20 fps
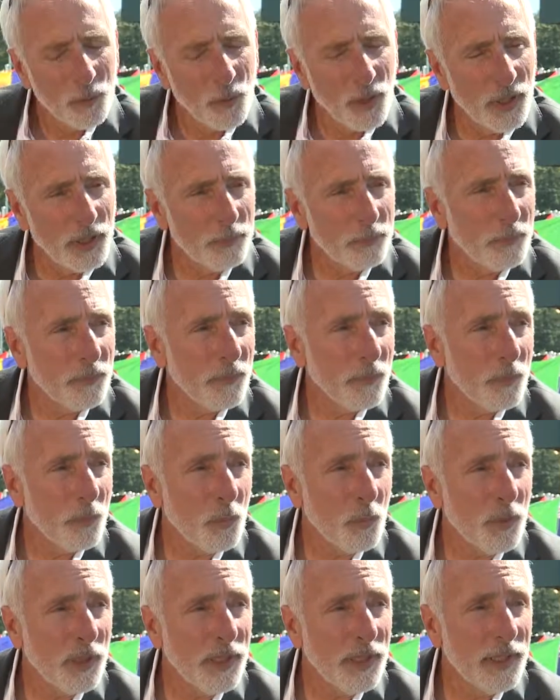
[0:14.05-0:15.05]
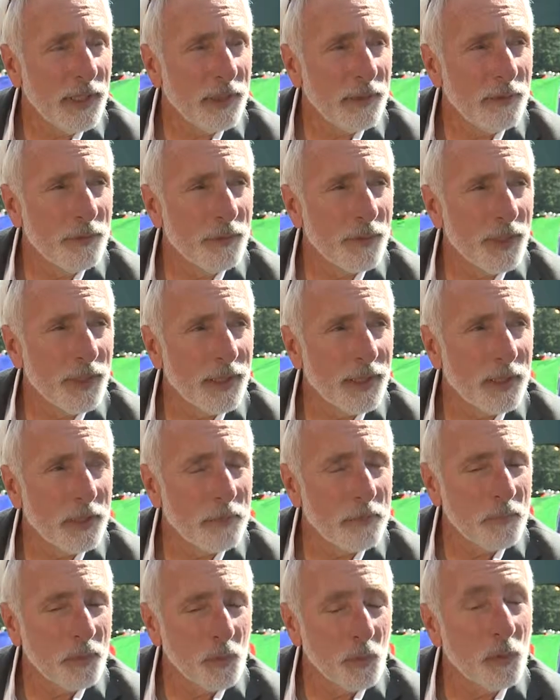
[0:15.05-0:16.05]
Well, we have
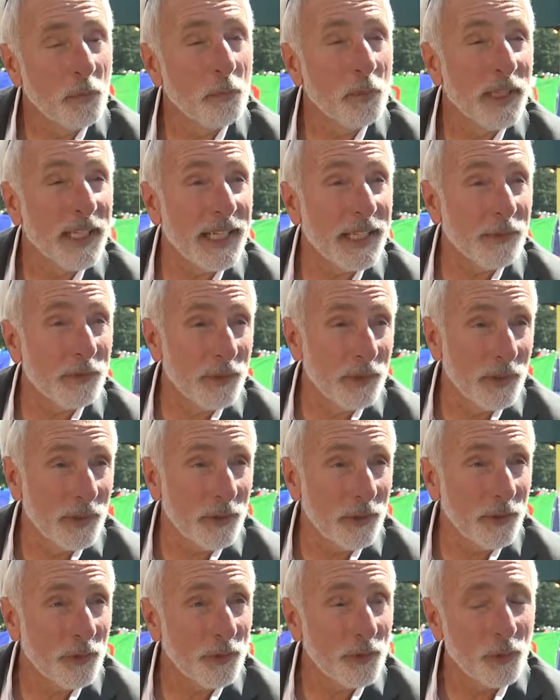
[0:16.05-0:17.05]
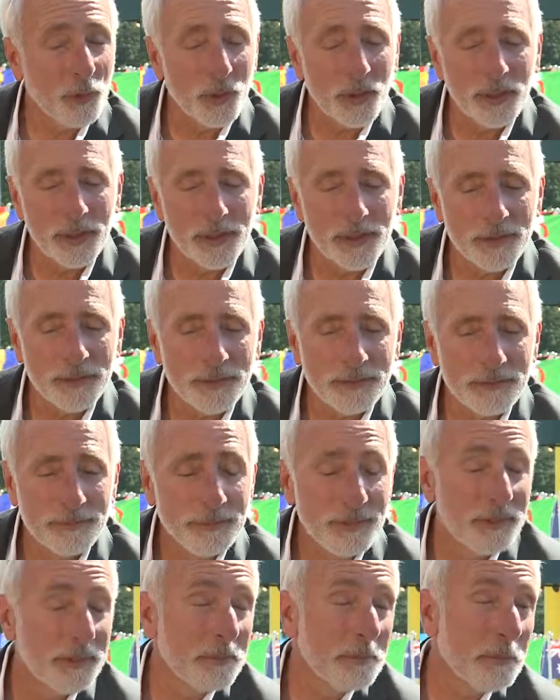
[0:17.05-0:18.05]
um, we've planned for this for
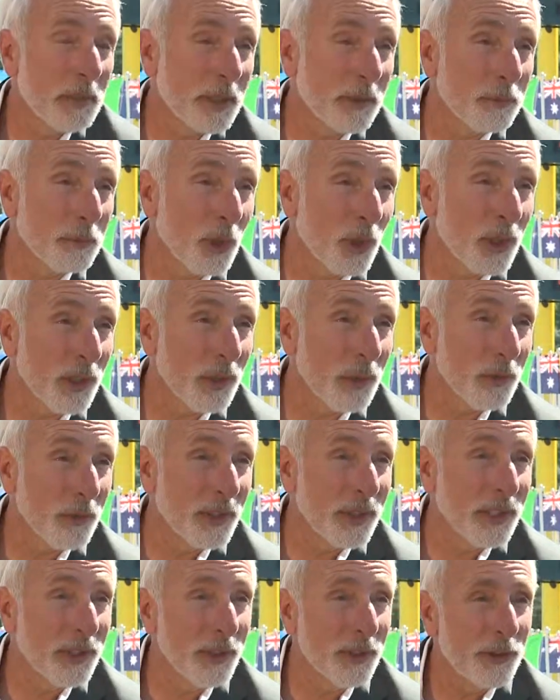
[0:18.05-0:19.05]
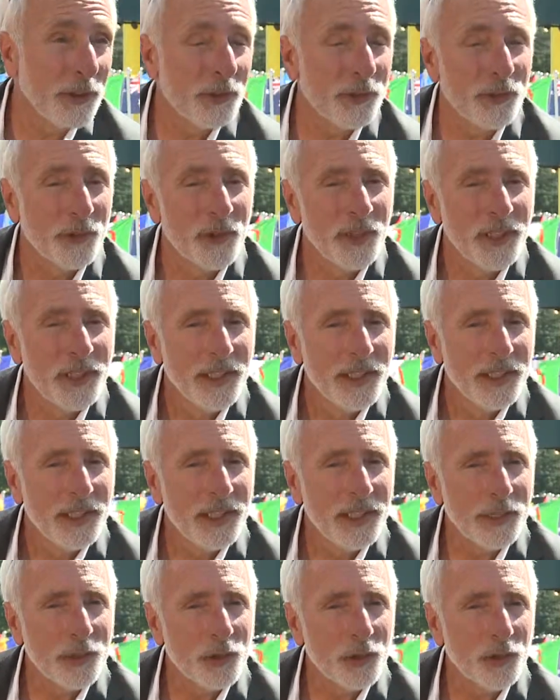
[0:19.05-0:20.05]
better part of three years.
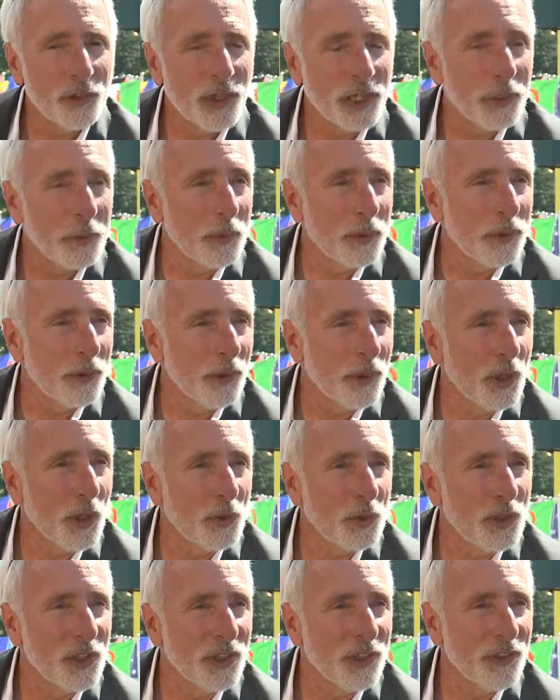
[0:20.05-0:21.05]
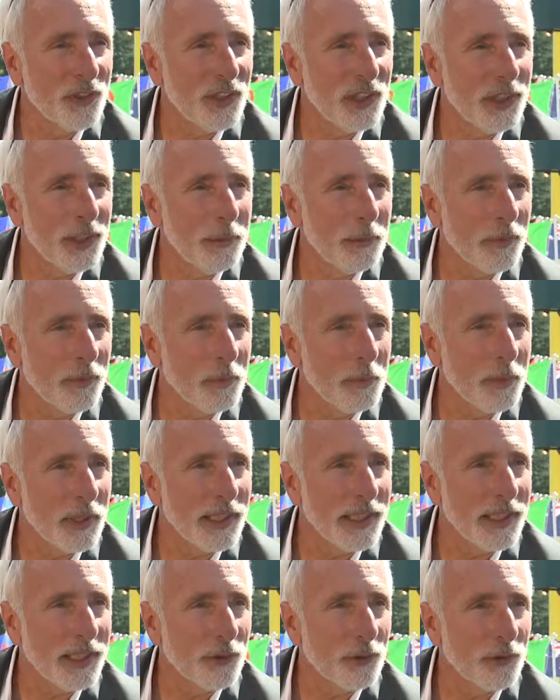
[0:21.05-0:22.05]
And just like when you're coaching a team,
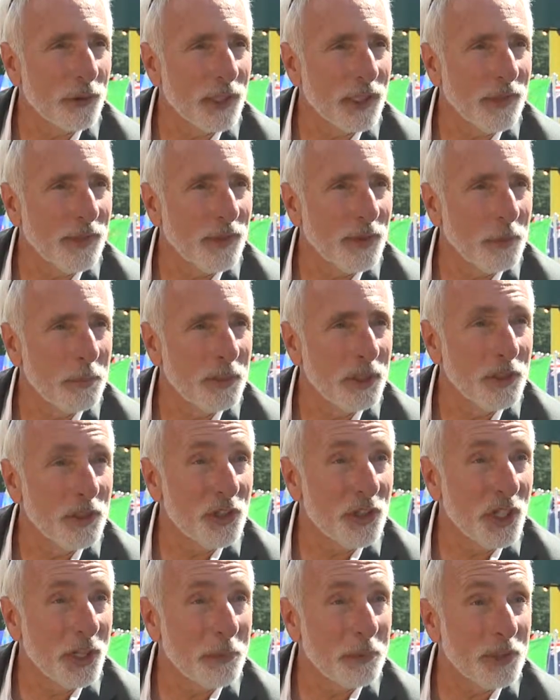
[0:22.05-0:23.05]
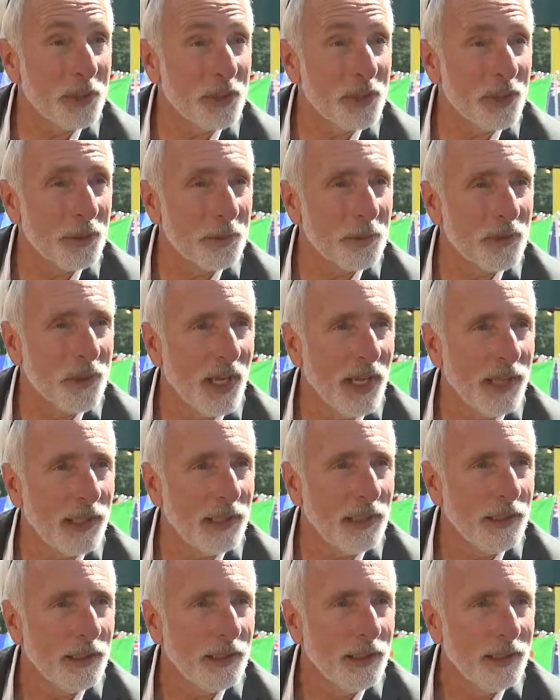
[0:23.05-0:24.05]
everybody gets ready for the big championship
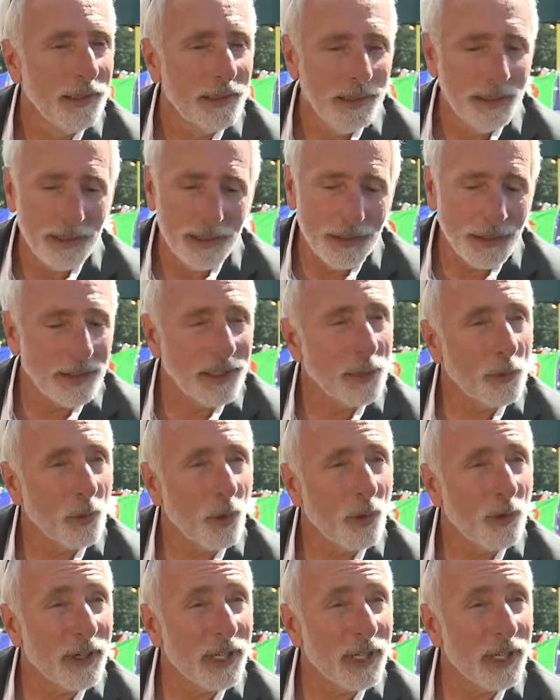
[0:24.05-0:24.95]
day. And I think we're all